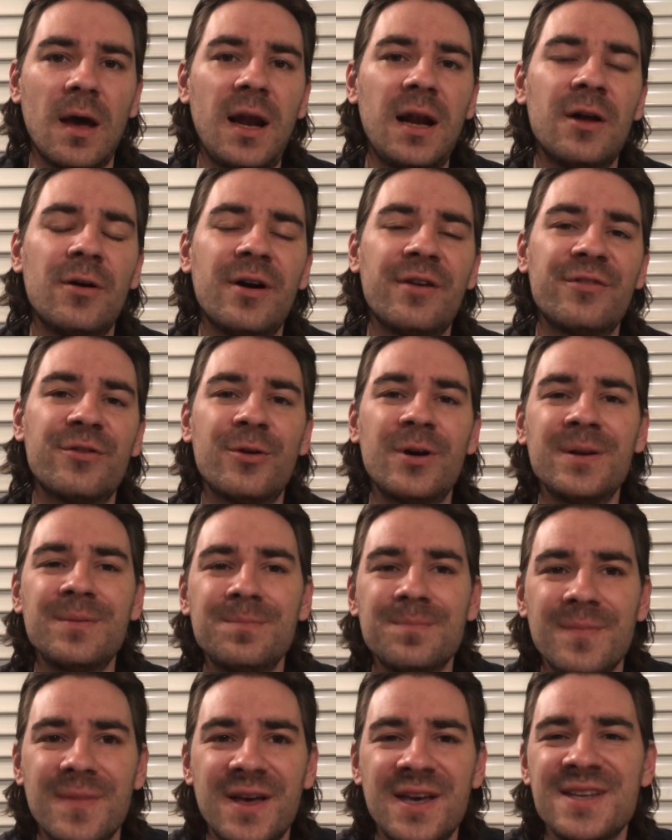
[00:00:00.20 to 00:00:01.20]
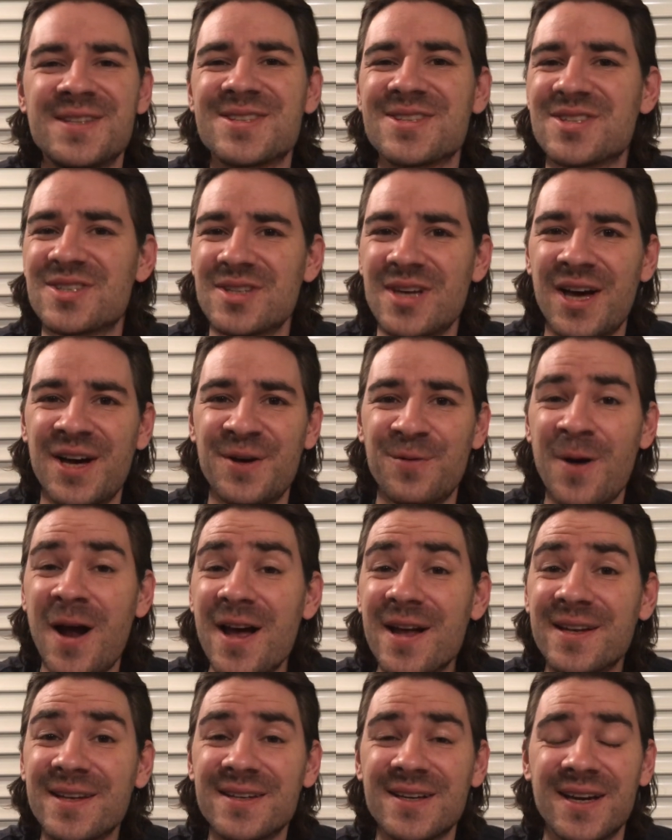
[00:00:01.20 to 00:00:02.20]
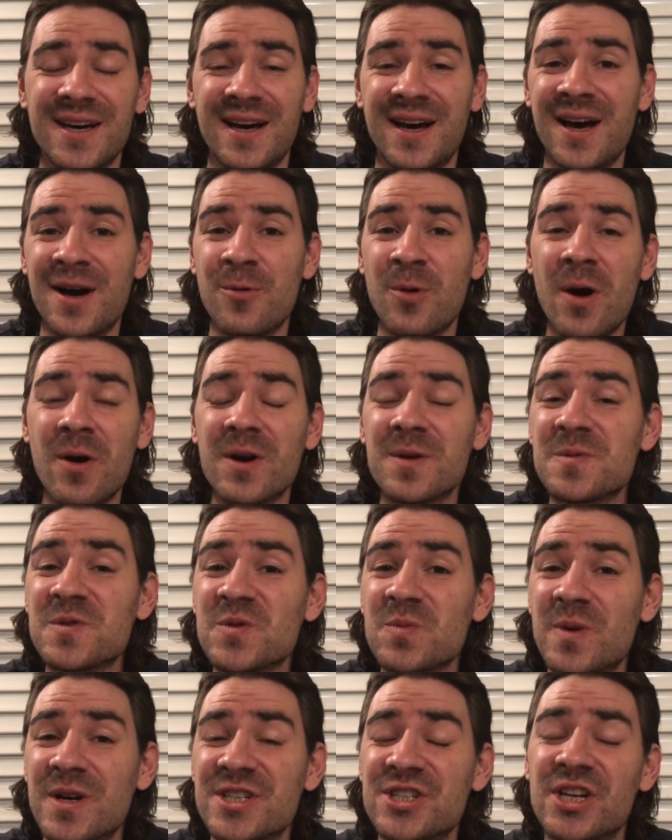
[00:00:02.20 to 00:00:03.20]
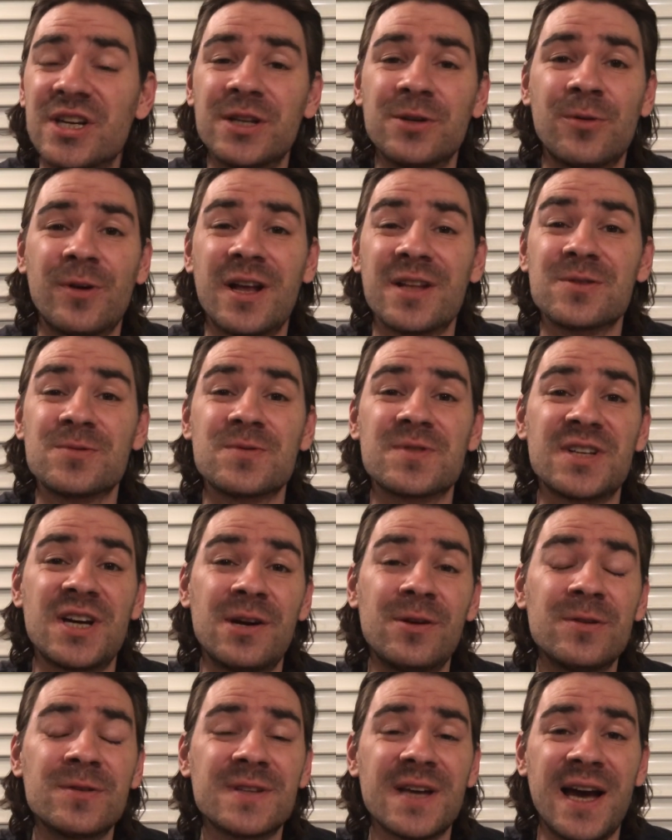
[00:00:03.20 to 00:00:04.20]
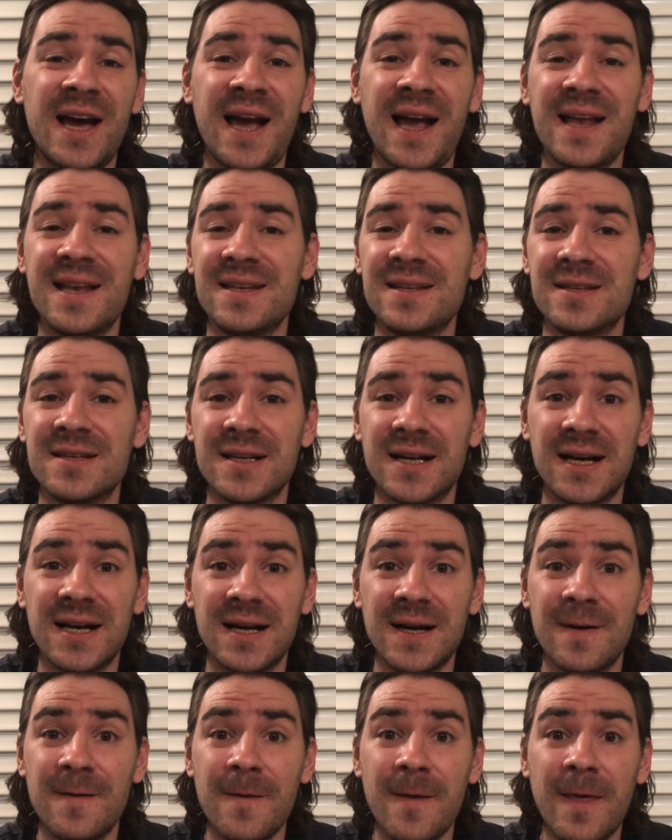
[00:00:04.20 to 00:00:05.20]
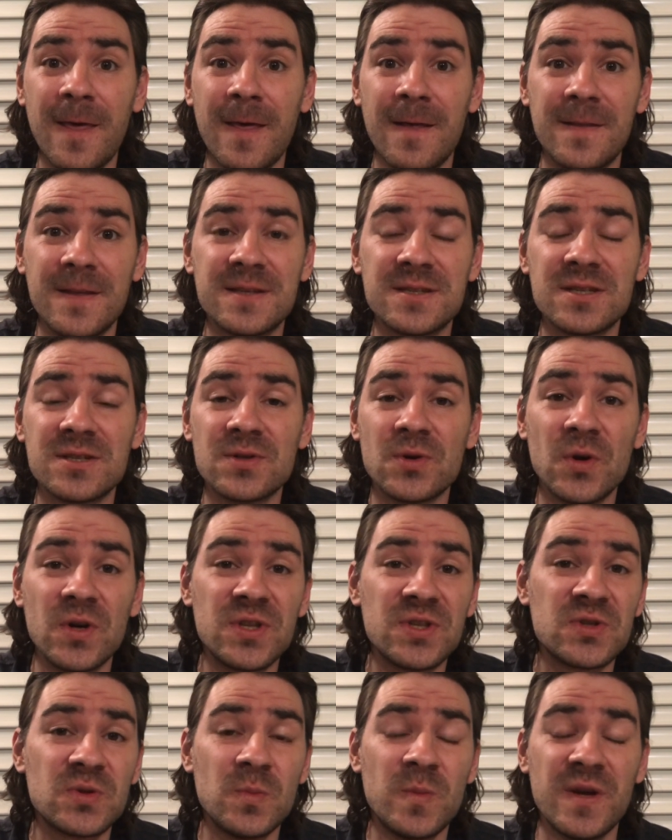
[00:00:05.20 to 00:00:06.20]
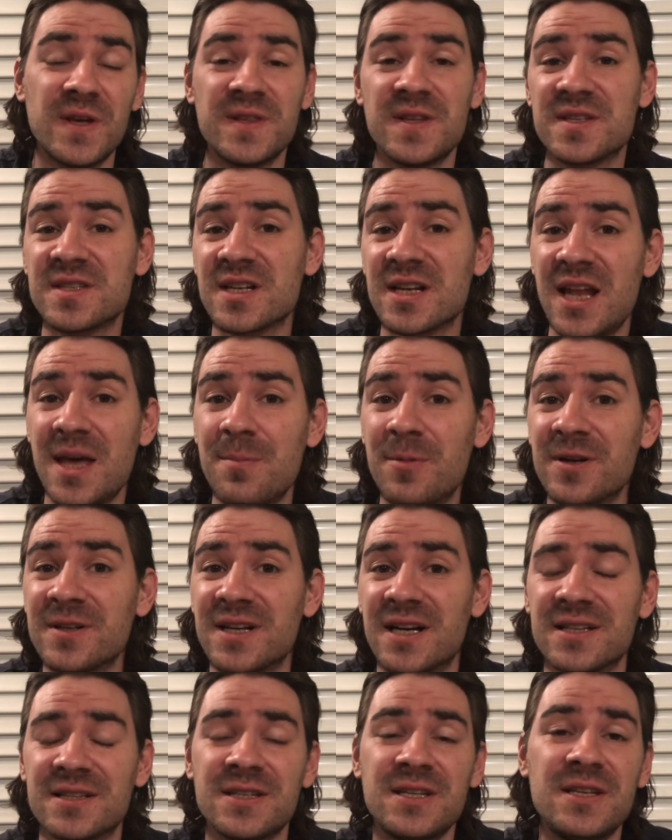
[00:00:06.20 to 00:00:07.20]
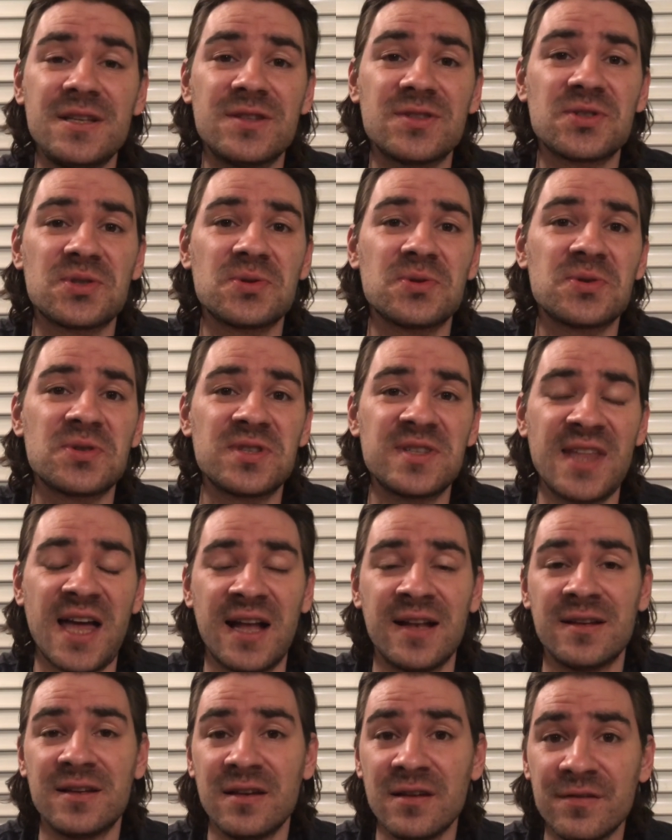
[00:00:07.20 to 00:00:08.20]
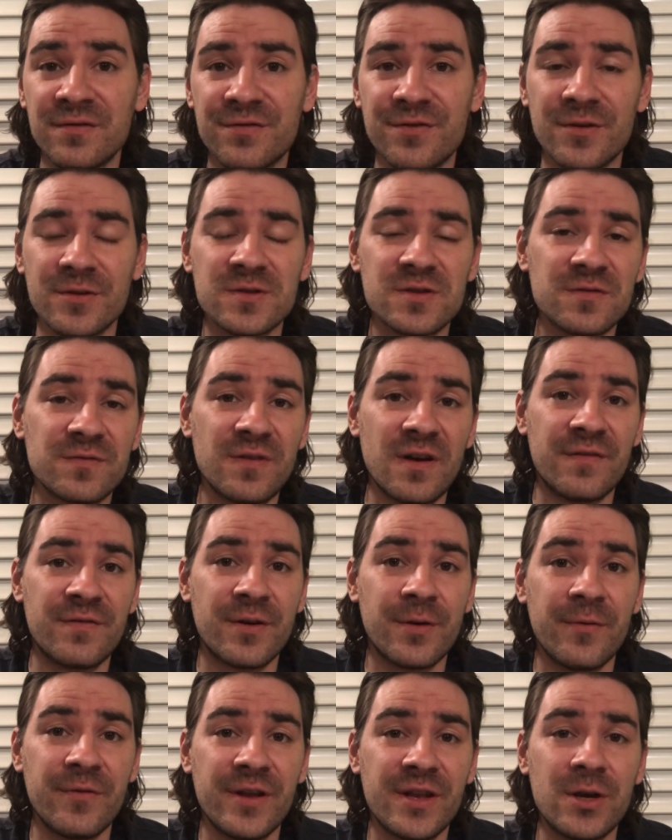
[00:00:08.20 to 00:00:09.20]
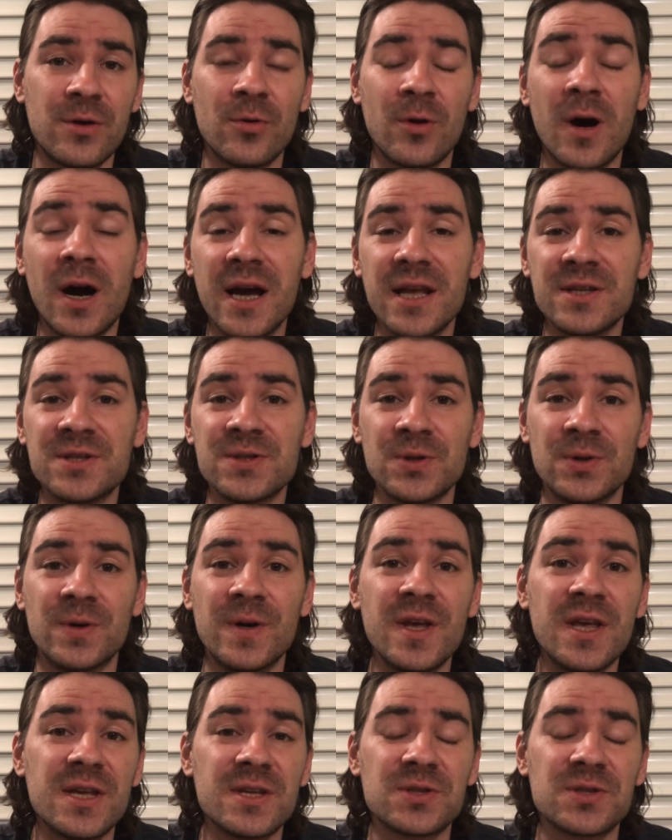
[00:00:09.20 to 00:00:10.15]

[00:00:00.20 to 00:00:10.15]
Hello everyone, it's Rad. Welcome to my channel Rad Kutarot, and this is going to be a disclaimer that needs to stand in front of every video I do.